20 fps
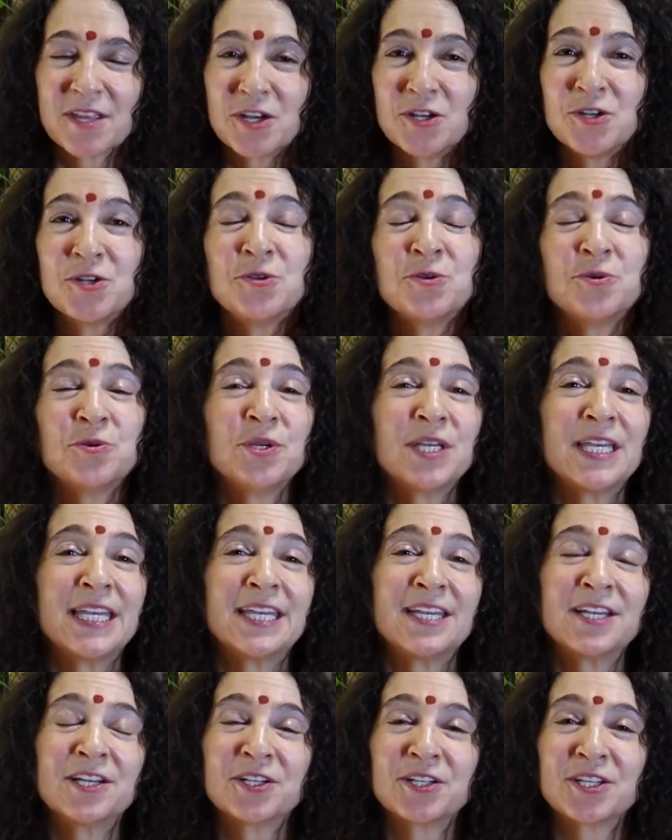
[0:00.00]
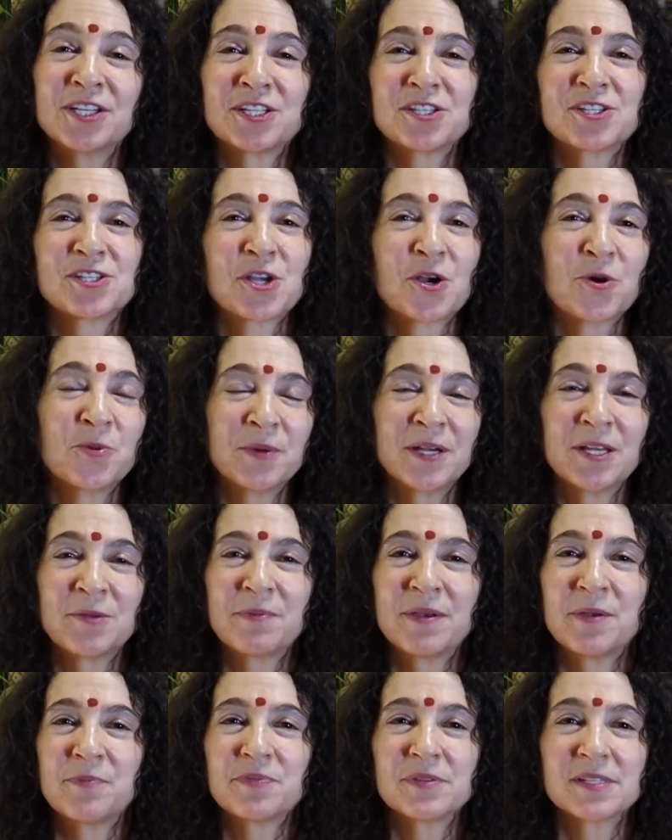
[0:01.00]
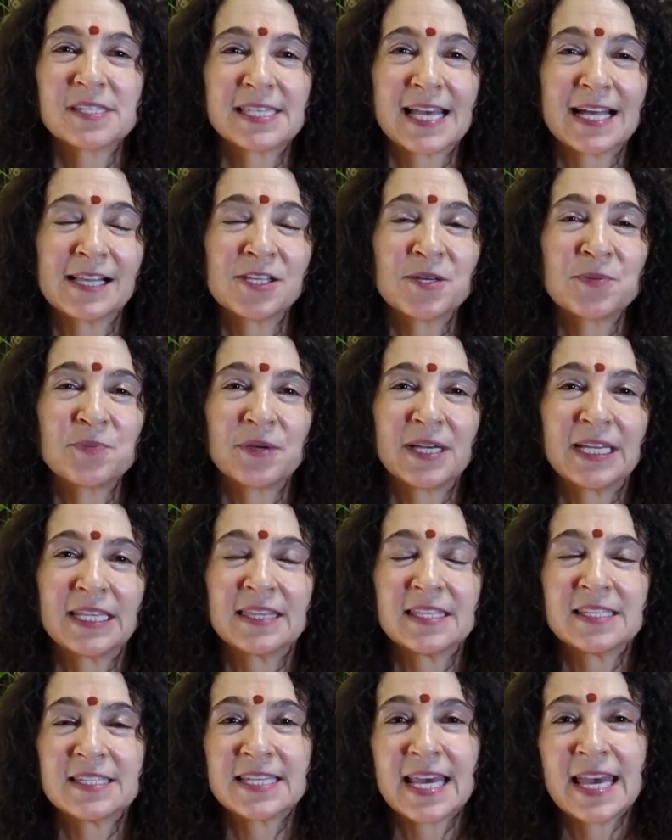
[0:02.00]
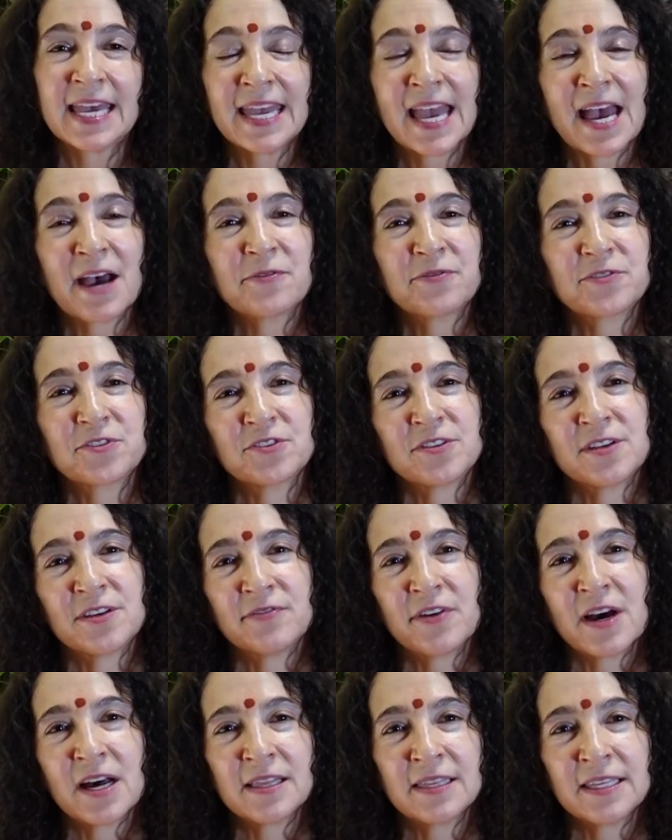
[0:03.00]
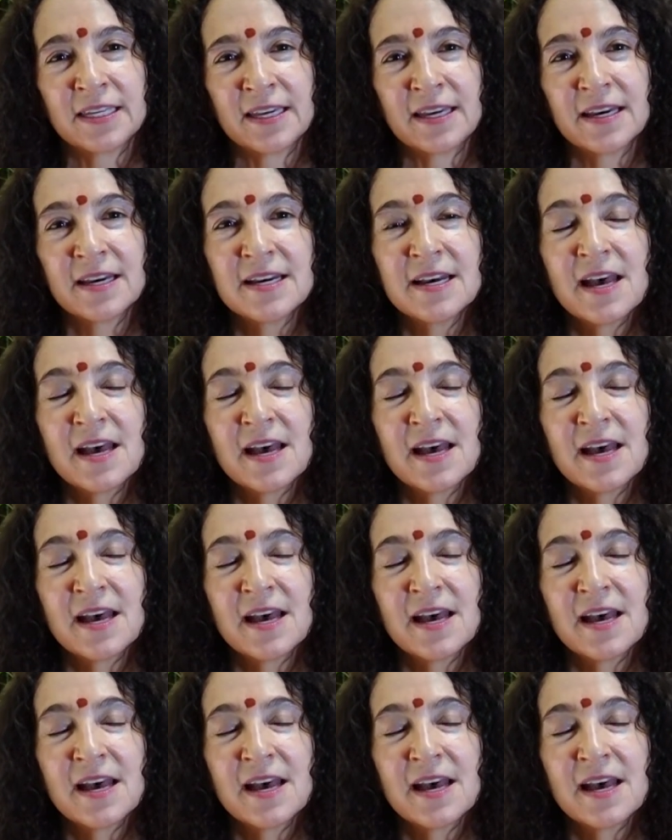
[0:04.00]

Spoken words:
new year that so many people celebrate, the day after Diwali,